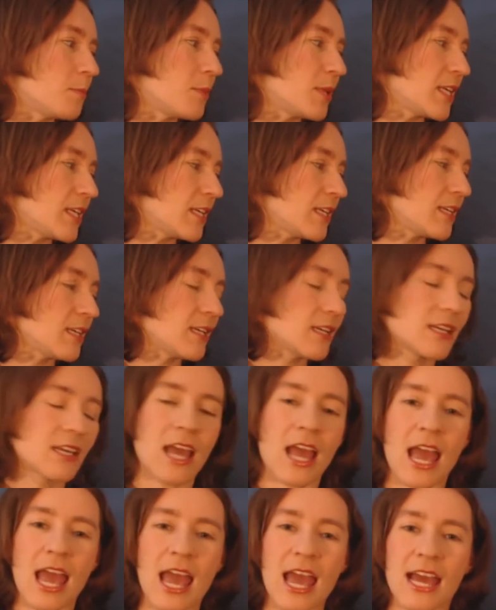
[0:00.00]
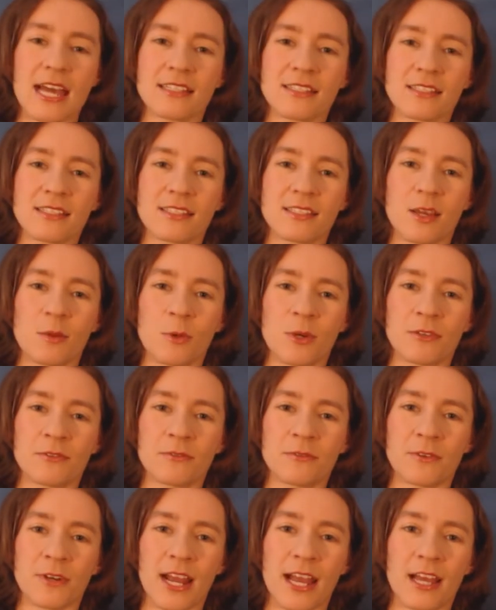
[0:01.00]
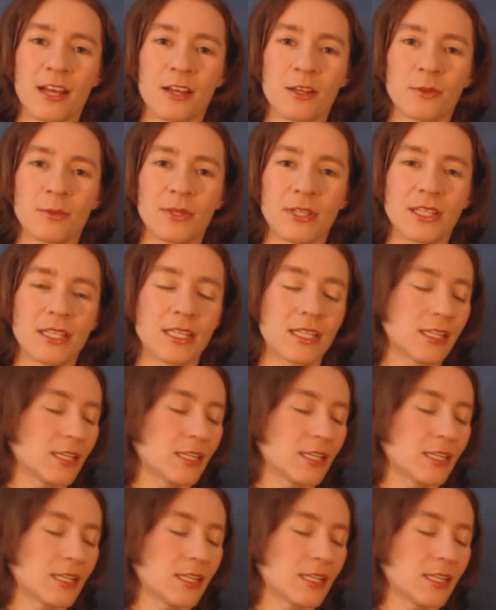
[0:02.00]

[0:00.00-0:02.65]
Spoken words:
B, ask someone for help,